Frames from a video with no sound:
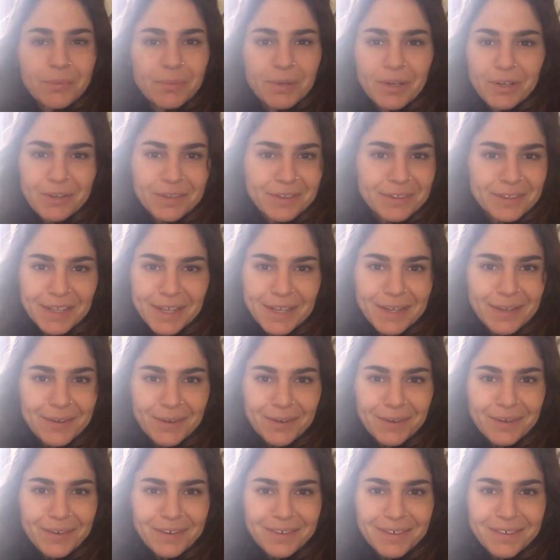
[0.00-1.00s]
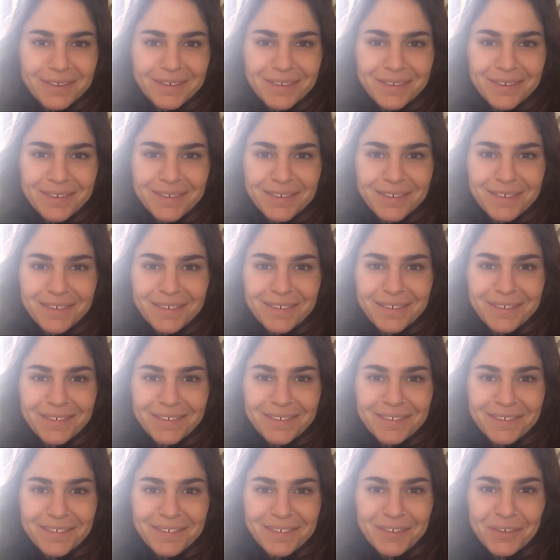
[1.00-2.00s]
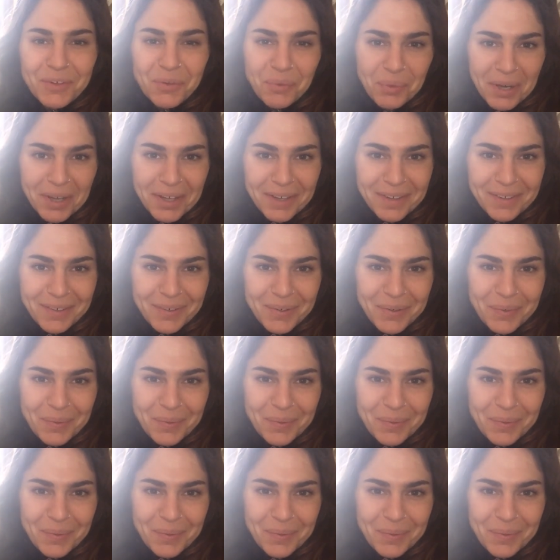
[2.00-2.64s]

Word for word: about it later. Right?